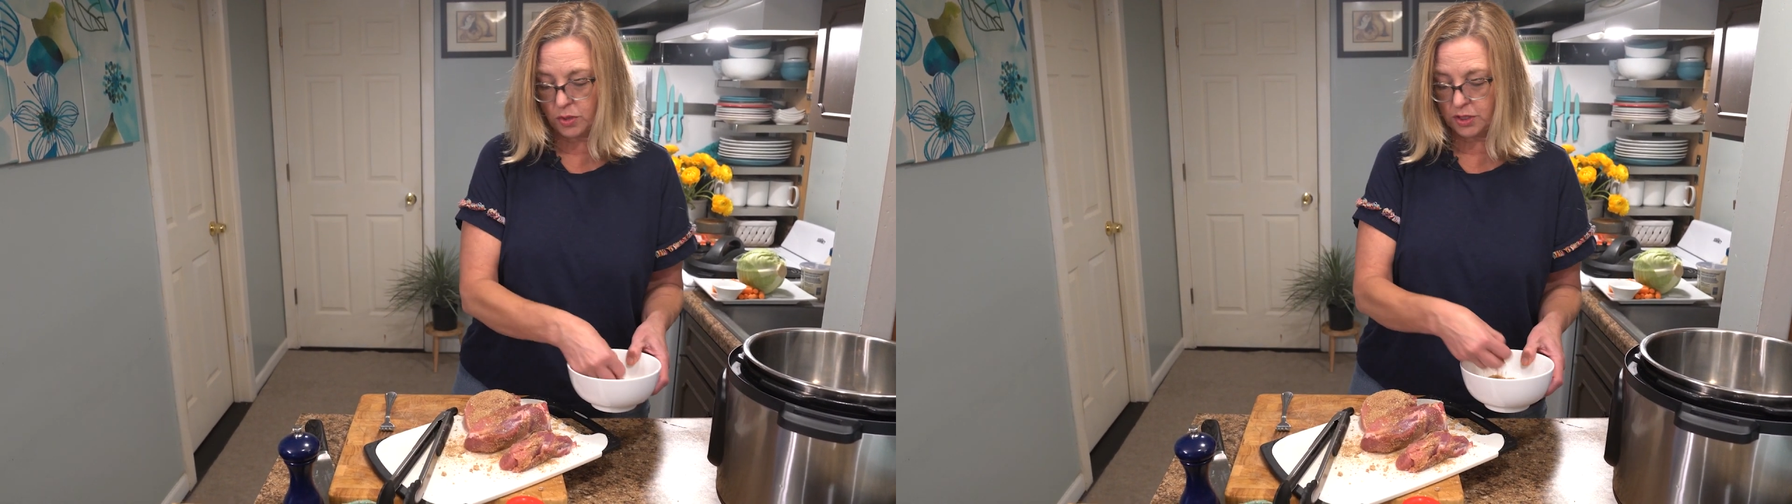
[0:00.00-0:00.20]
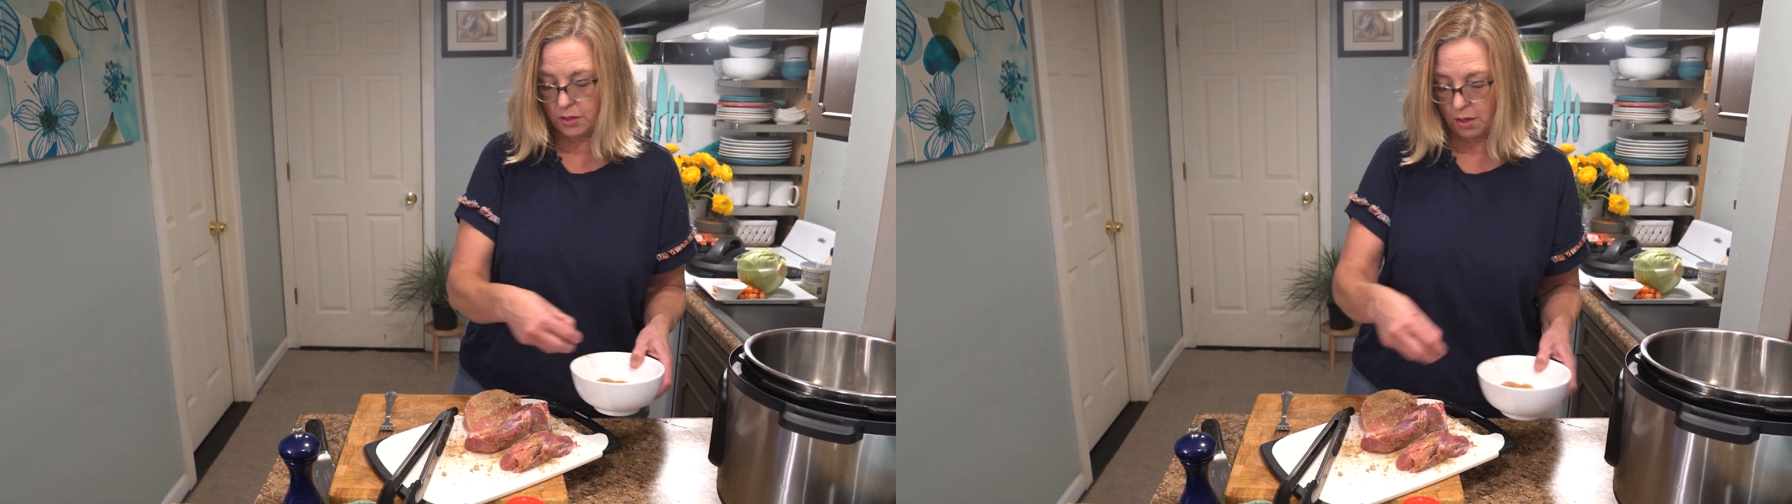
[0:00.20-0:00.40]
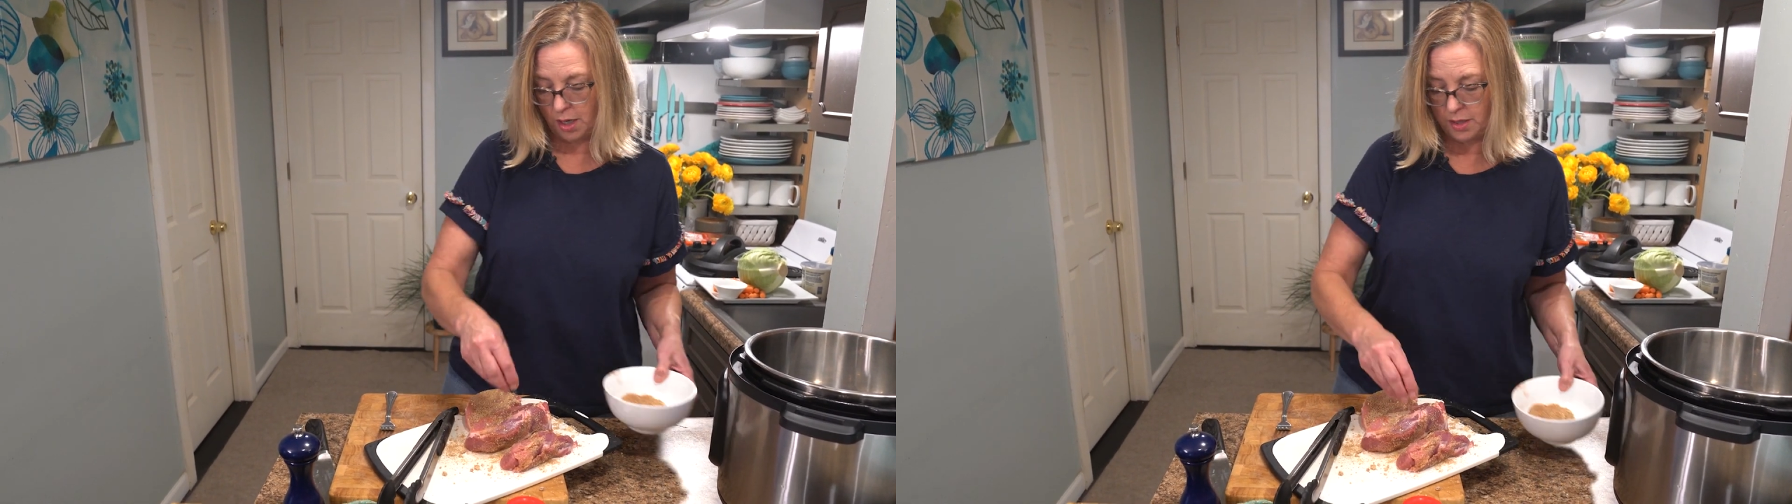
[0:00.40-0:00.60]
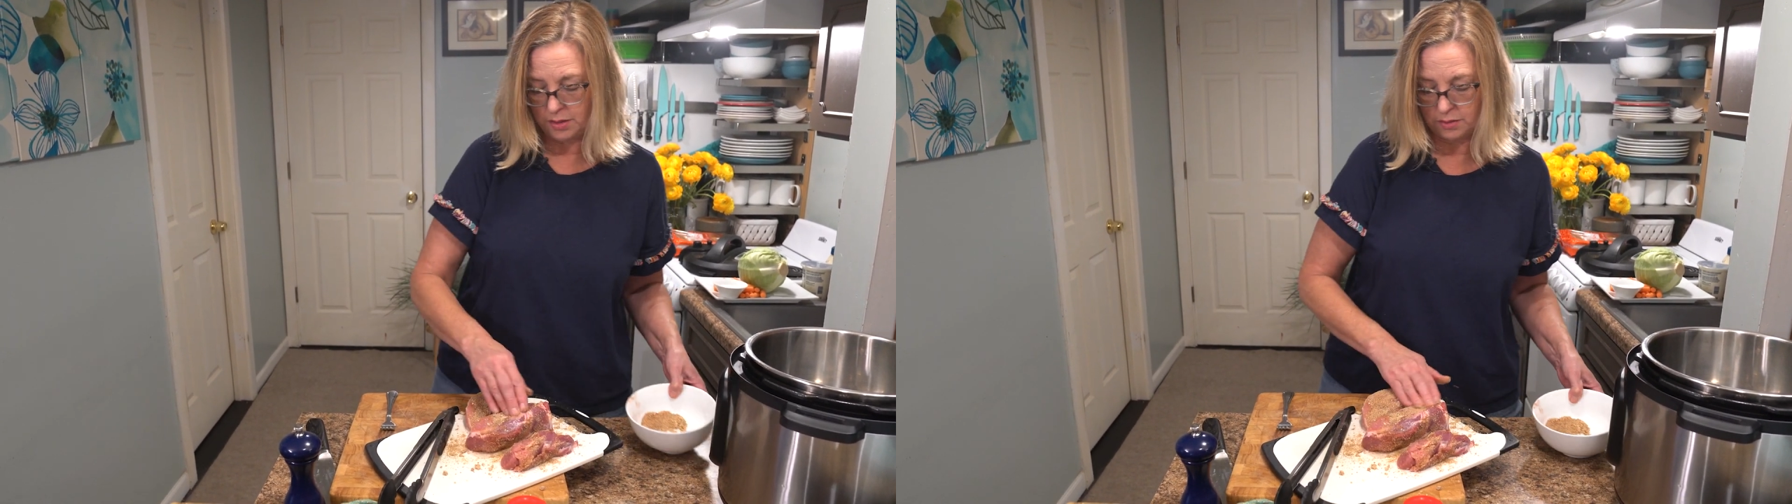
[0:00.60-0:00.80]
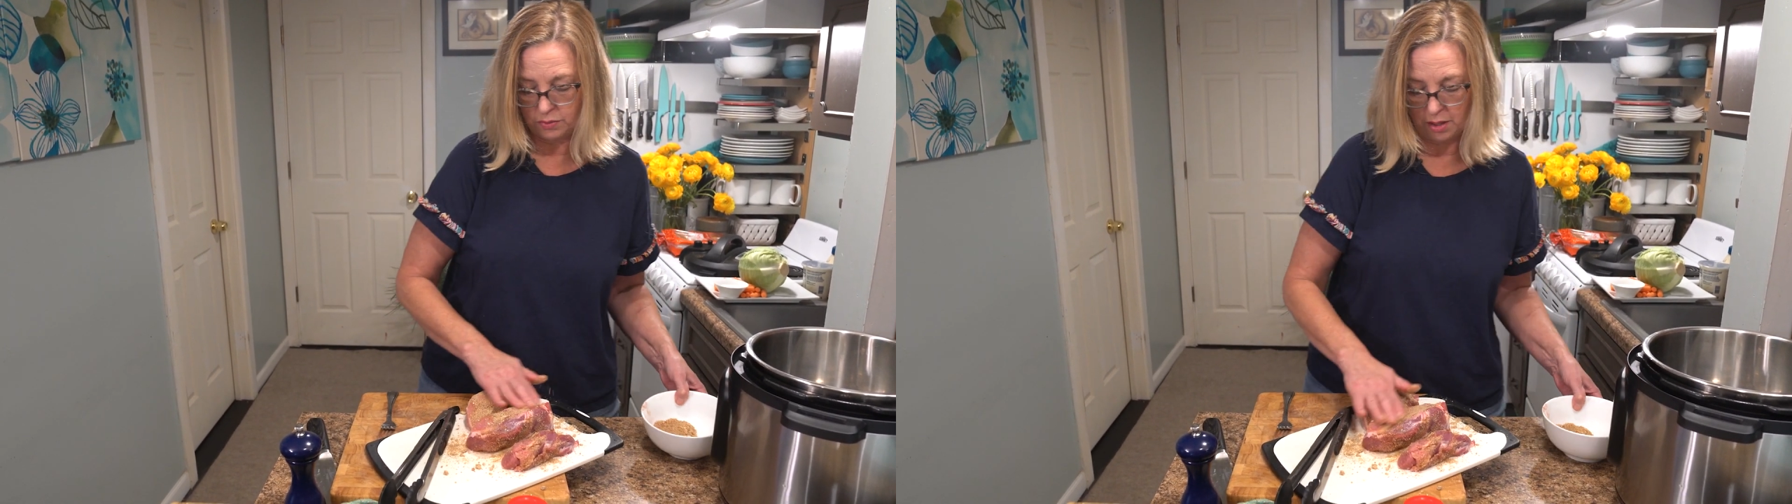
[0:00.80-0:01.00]

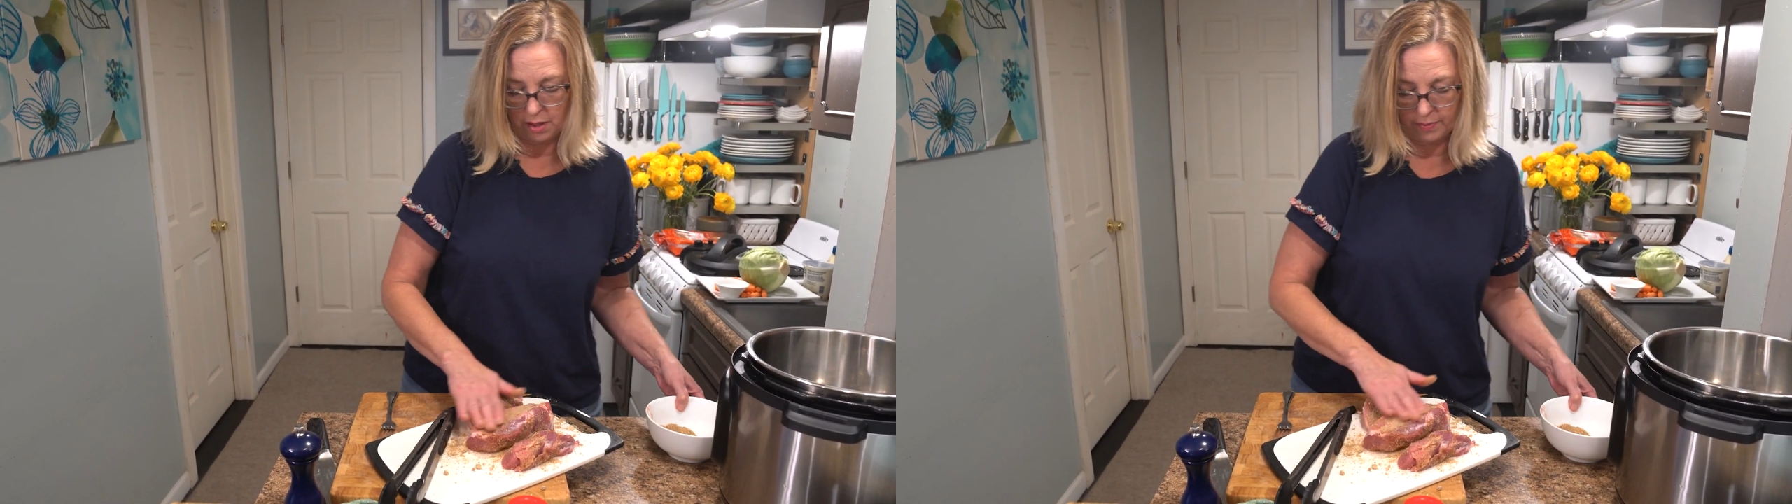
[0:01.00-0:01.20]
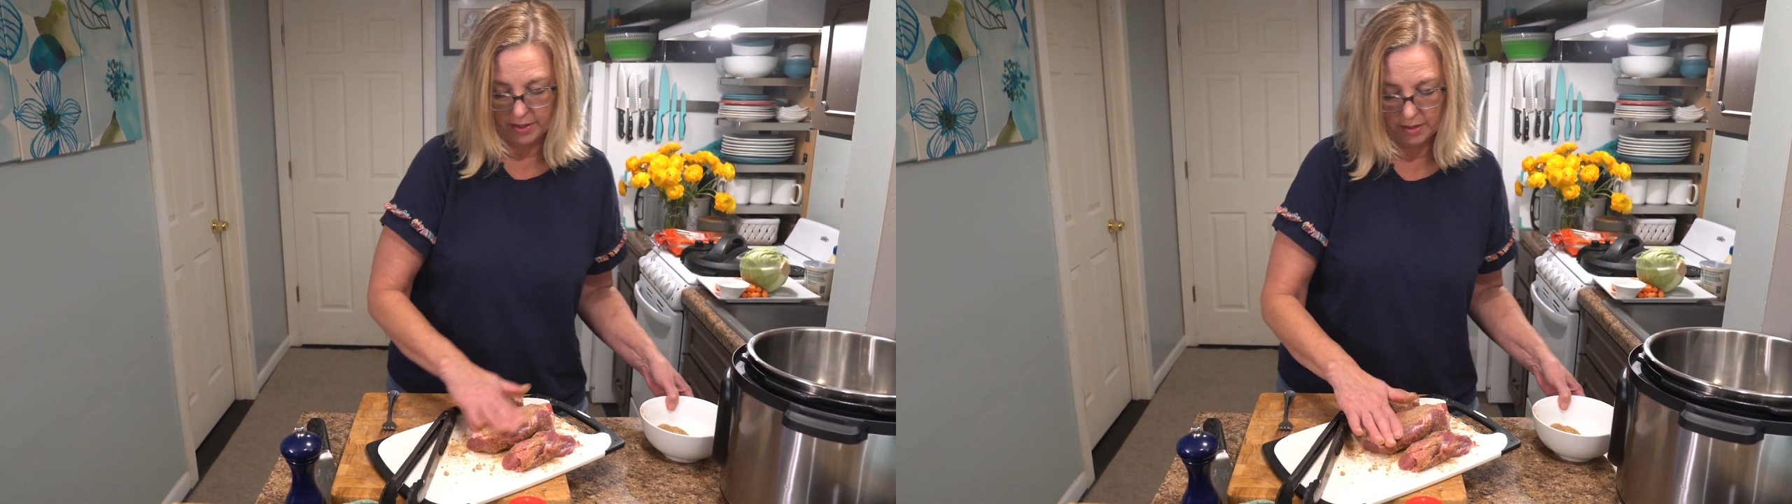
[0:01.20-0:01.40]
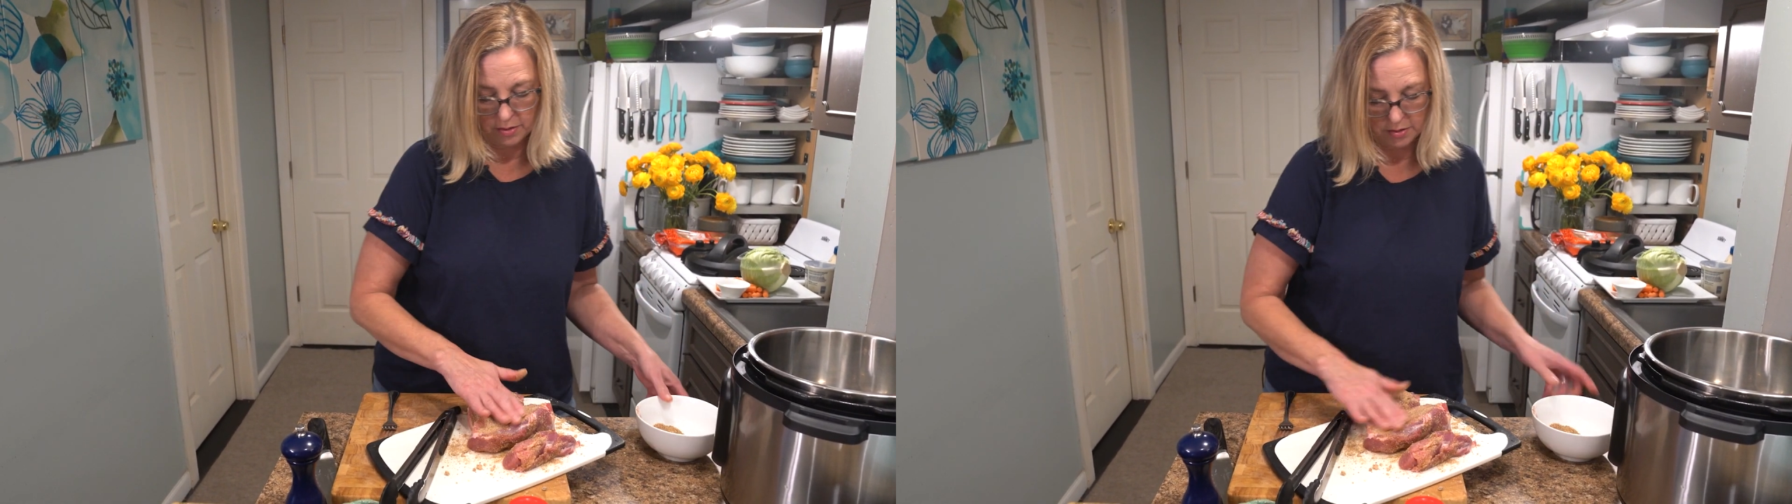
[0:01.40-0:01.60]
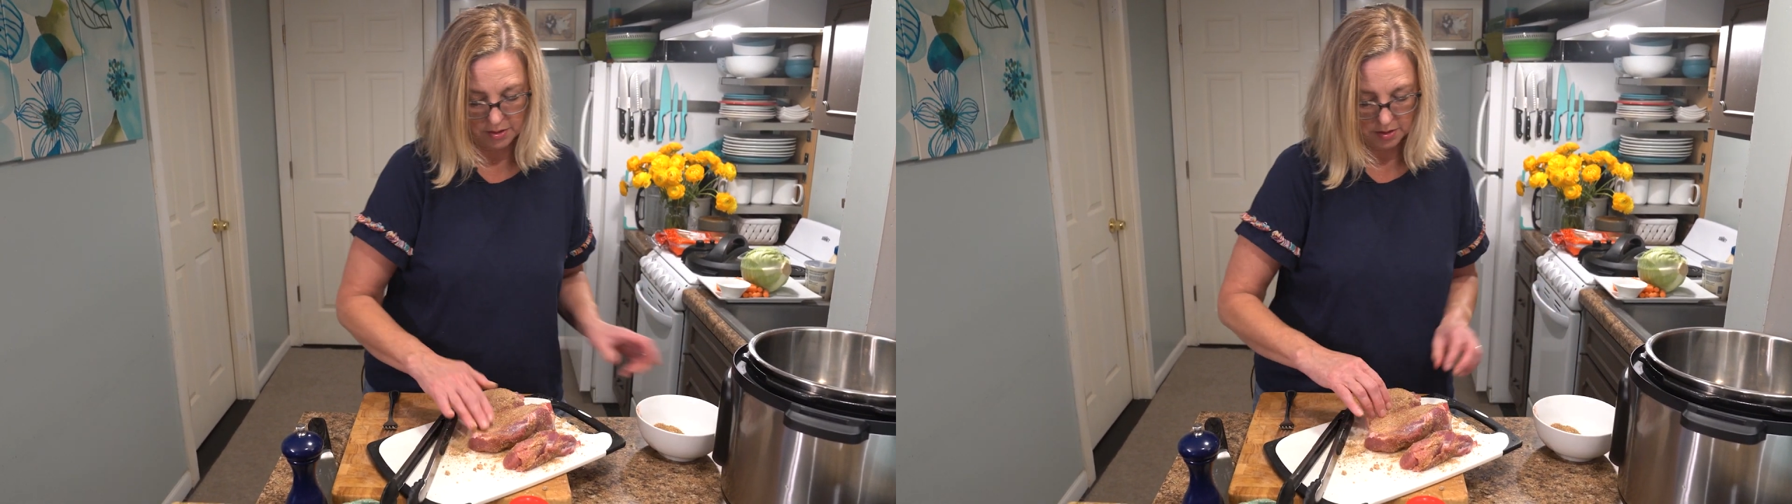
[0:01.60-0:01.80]
sauce with jalapenos.